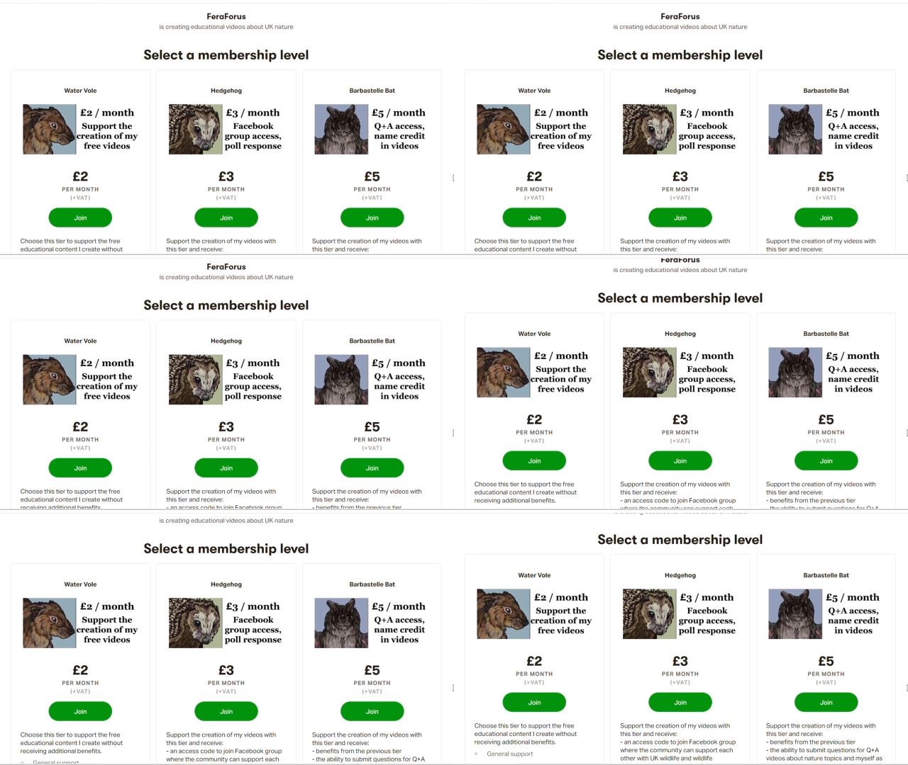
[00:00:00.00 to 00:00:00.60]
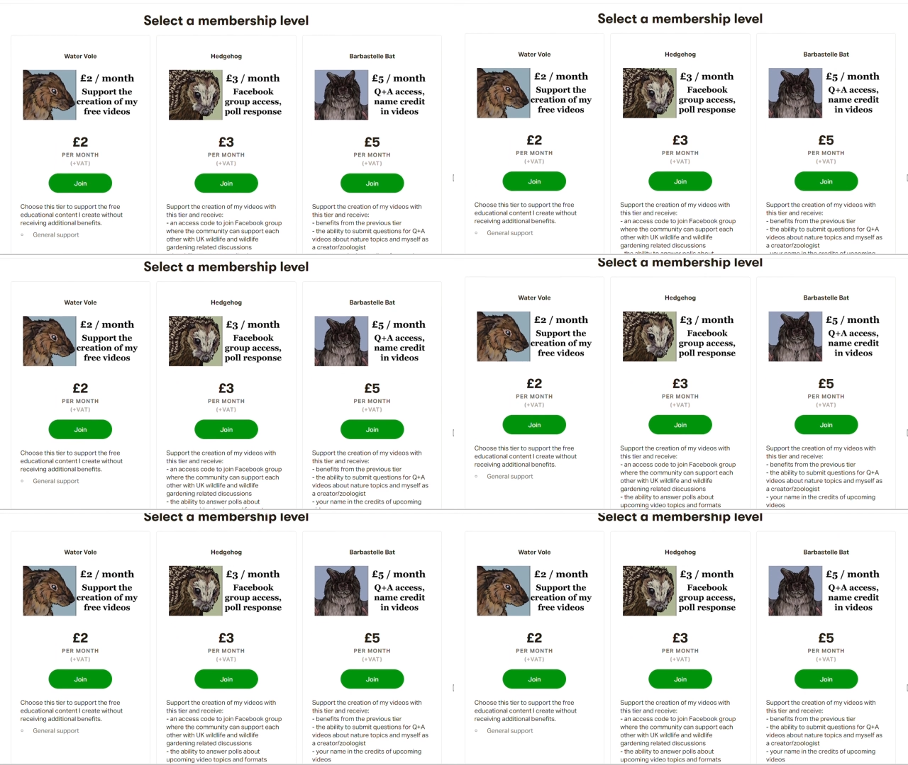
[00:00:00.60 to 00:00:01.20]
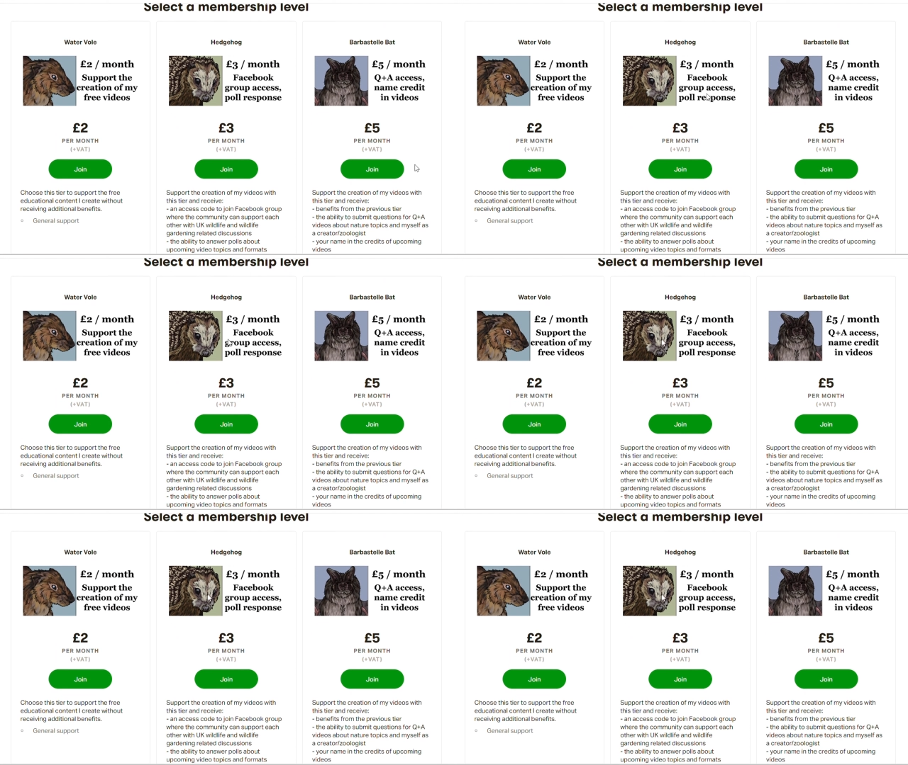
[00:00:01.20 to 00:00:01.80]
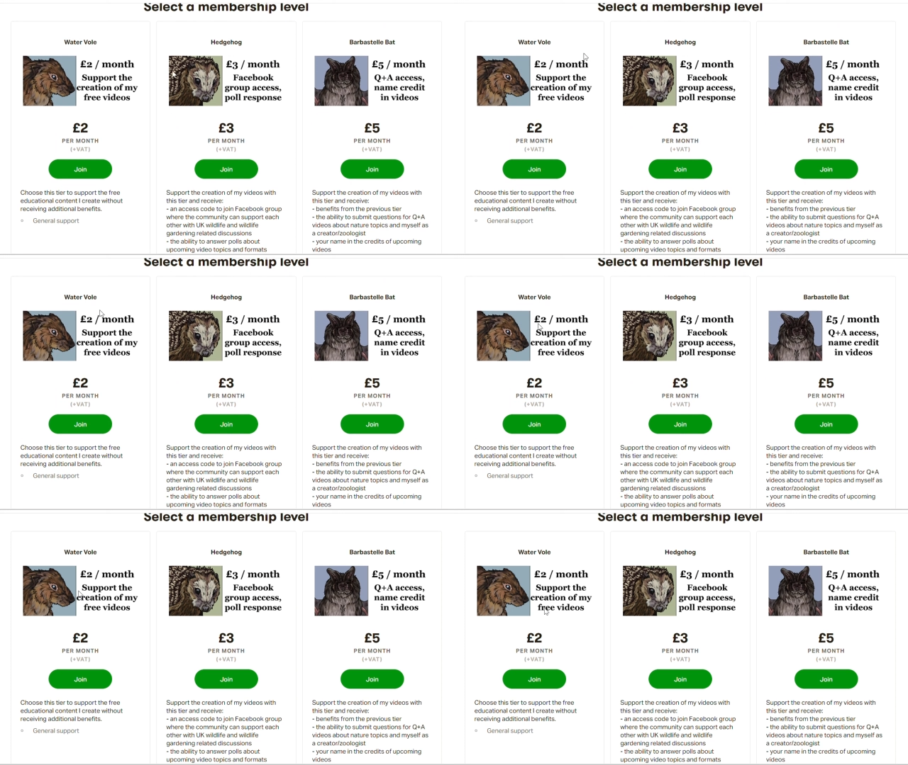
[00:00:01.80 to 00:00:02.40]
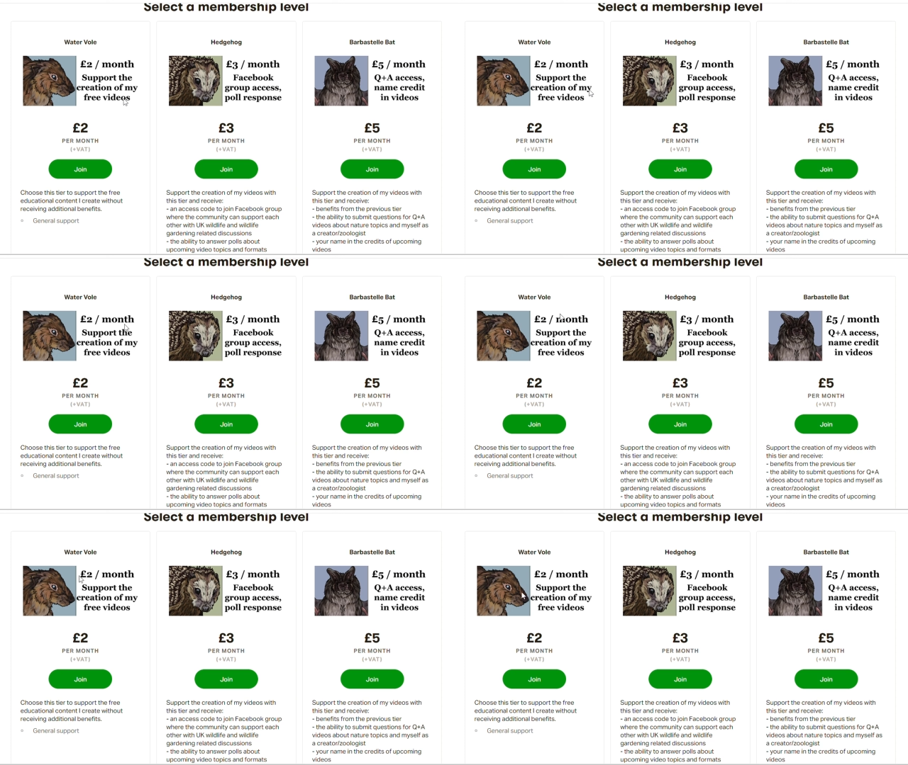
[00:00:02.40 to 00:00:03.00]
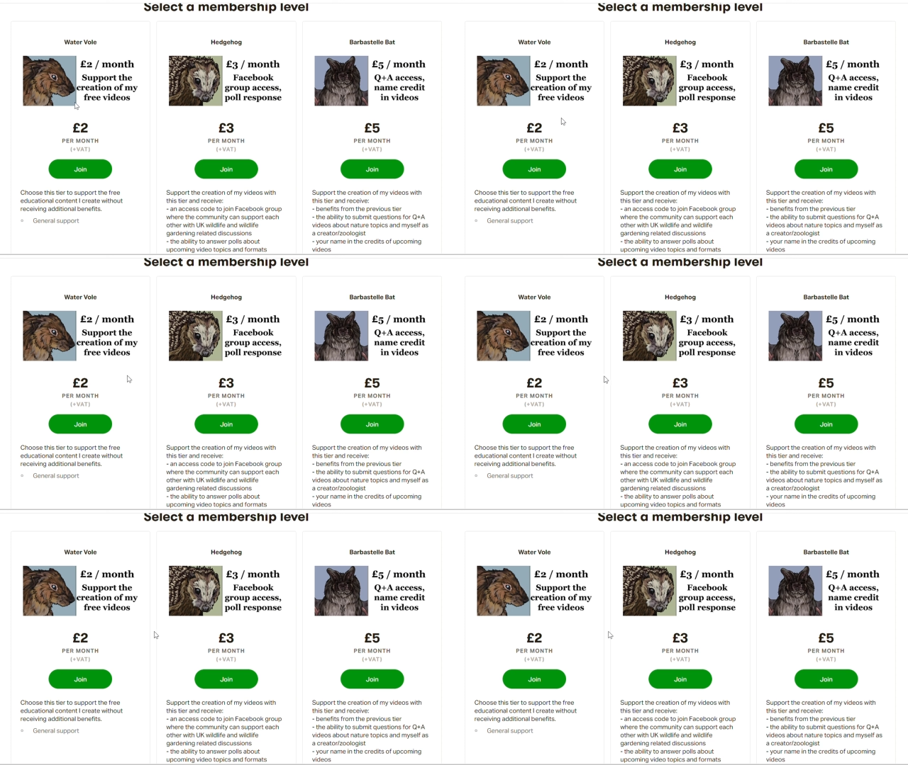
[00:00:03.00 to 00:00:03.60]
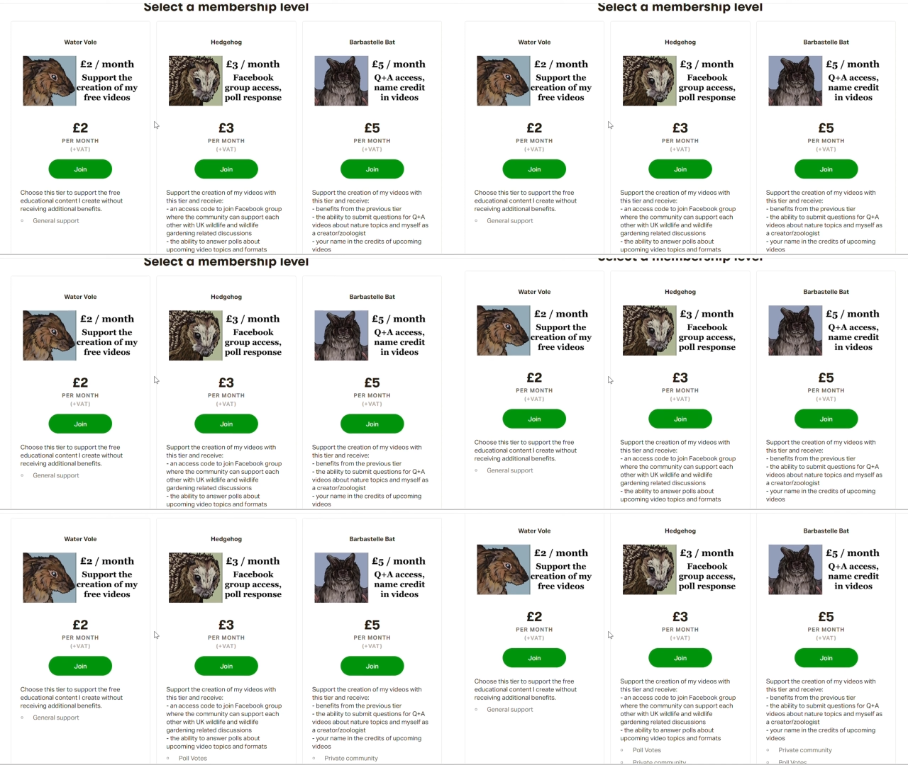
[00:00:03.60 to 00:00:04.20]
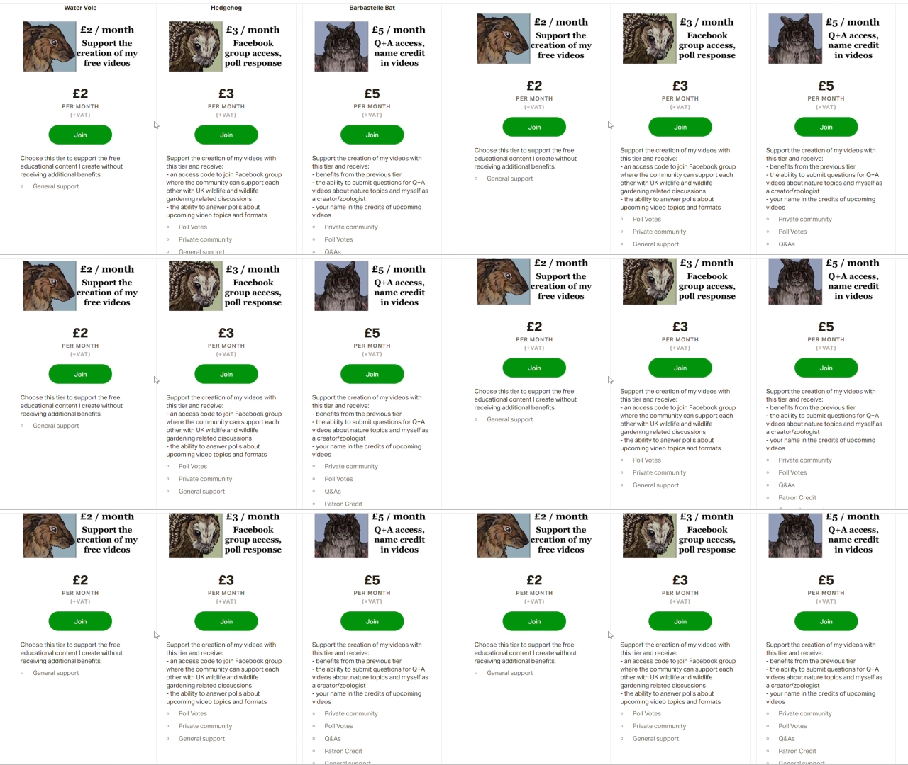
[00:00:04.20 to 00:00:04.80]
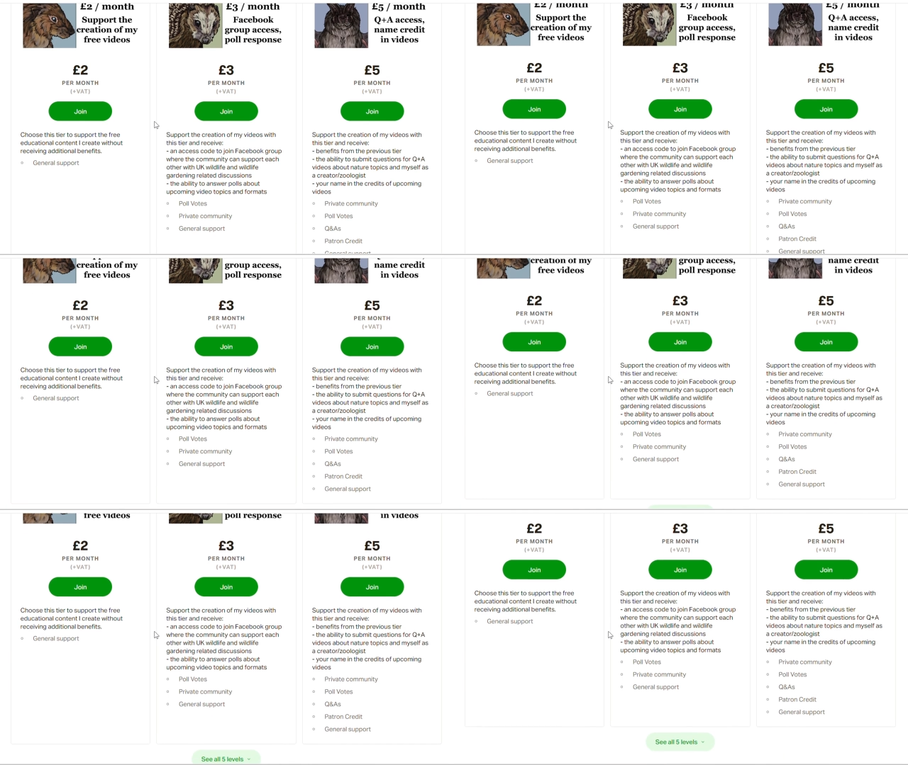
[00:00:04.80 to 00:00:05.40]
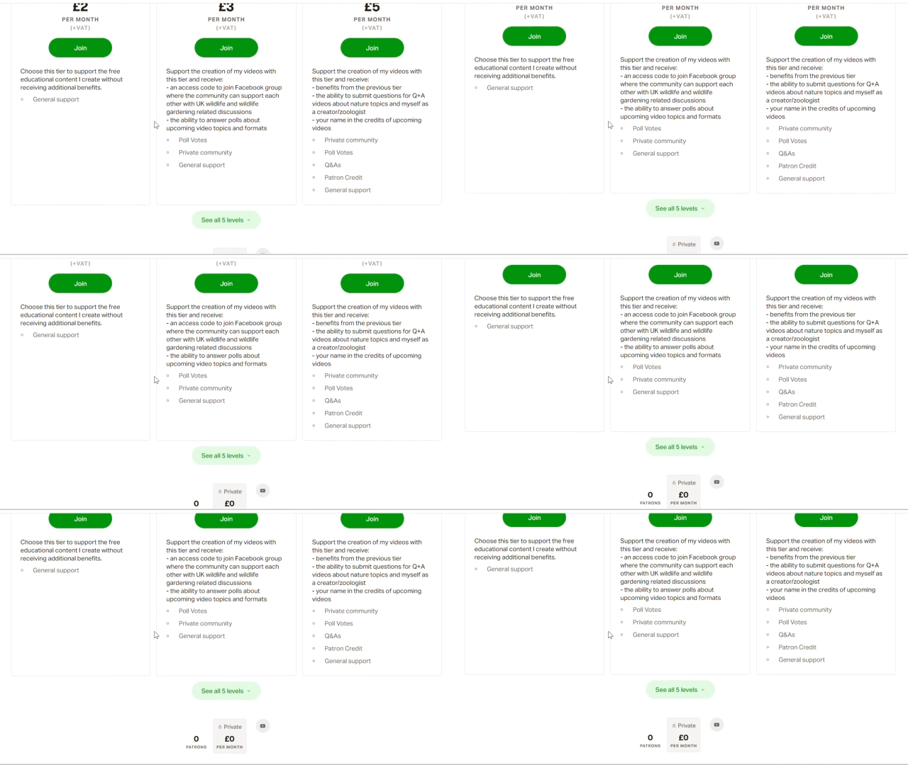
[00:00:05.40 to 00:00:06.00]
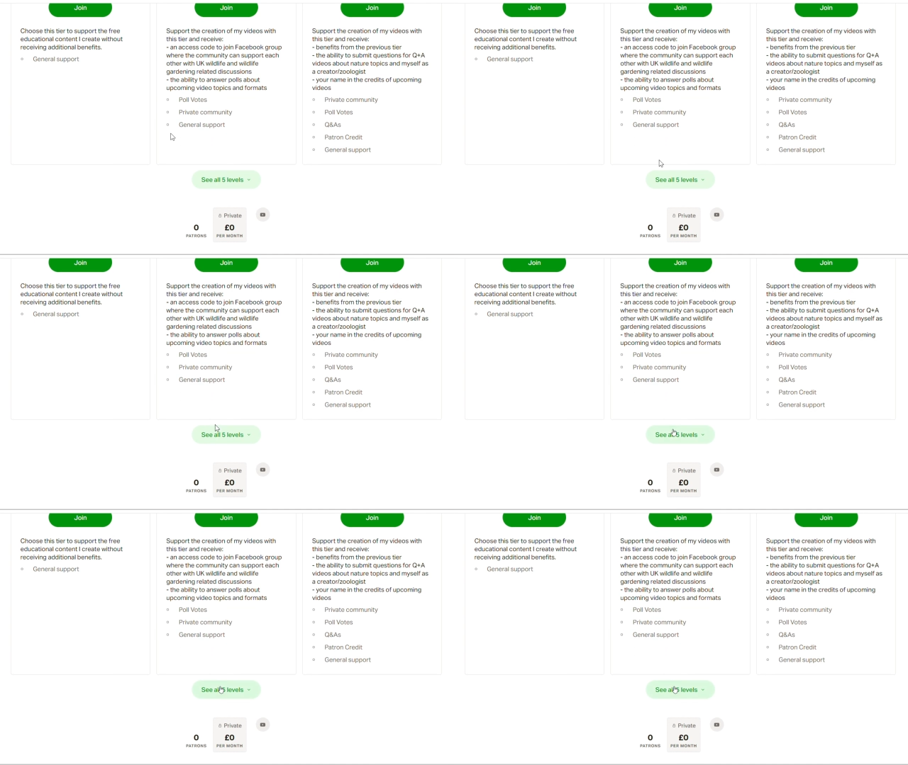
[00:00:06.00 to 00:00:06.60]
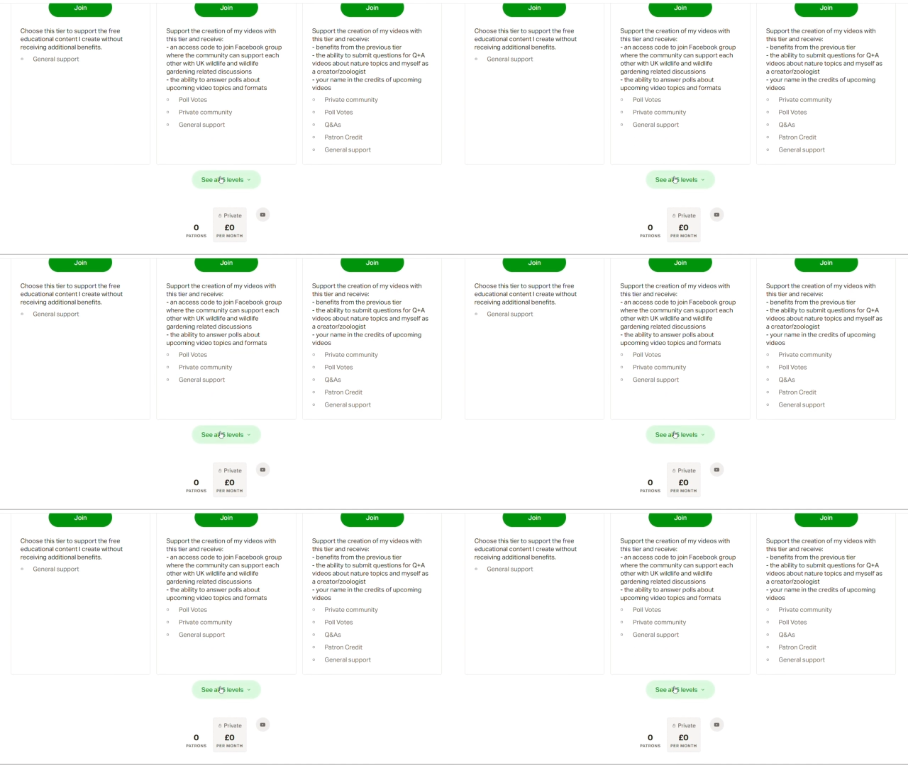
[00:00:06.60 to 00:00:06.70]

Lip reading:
[unreadable: no face in view]